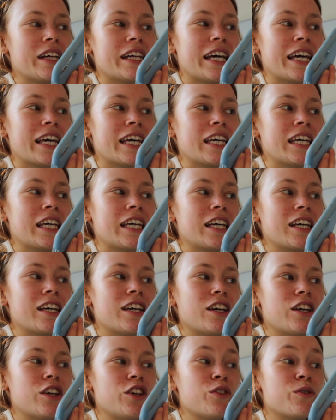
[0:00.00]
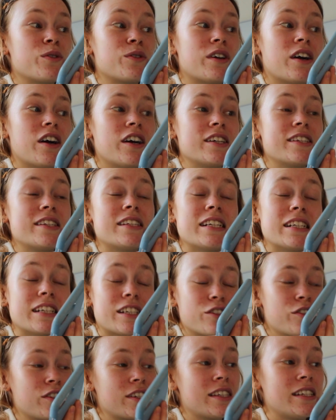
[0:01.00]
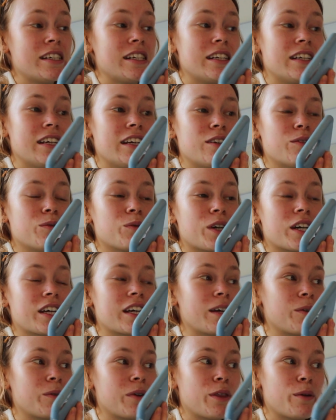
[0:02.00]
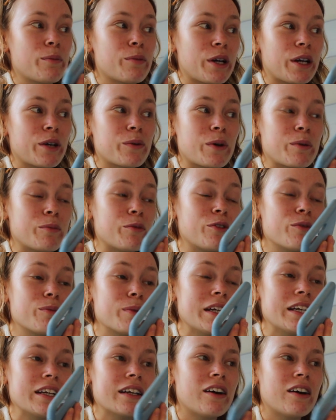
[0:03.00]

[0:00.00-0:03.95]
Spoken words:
And I love helping health-conscious individuals make an impact